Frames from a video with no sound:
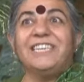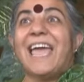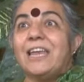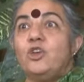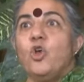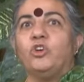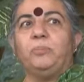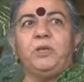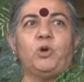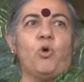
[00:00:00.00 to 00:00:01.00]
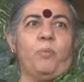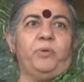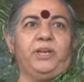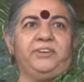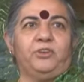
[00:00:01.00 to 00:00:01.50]
cannot be
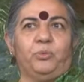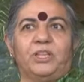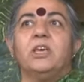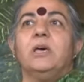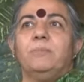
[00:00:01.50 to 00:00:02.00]
cooperated with